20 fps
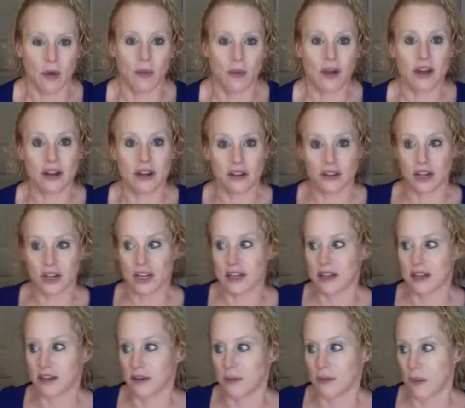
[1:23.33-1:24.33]
I want you to look at
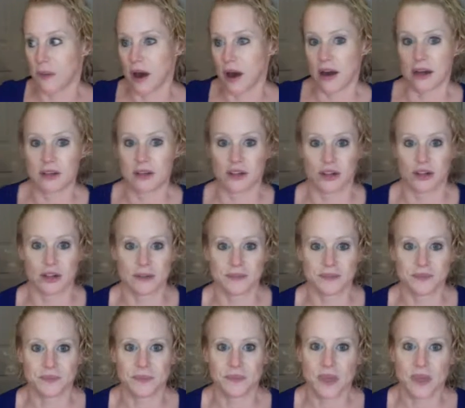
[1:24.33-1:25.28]
the monitor."